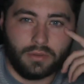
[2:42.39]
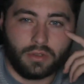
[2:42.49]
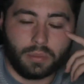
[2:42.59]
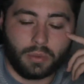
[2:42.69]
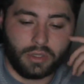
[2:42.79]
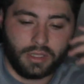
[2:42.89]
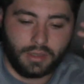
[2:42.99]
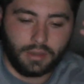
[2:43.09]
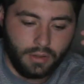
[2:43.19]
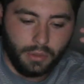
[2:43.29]

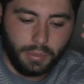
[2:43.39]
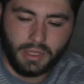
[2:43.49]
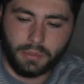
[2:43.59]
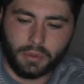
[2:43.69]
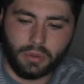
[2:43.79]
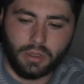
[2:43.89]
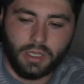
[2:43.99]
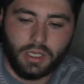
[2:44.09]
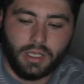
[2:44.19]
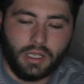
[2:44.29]
sporting people
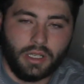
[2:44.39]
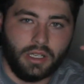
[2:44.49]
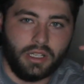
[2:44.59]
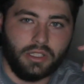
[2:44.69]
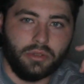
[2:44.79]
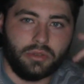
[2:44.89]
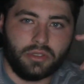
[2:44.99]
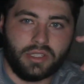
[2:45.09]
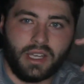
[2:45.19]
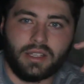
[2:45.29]
uh, use
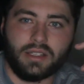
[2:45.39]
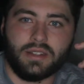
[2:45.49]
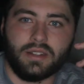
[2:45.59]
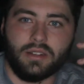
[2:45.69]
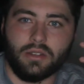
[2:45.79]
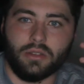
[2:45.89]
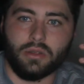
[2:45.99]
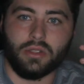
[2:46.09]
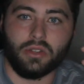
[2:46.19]
their talents and the,